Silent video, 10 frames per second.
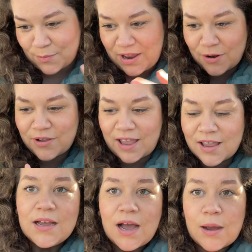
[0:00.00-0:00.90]
But okay,
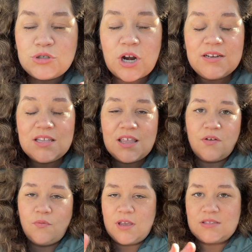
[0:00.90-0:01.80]
I'm trying to
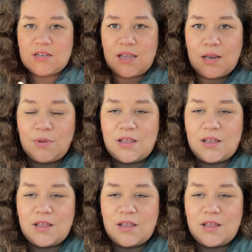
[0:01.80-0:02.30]
think of ways that I can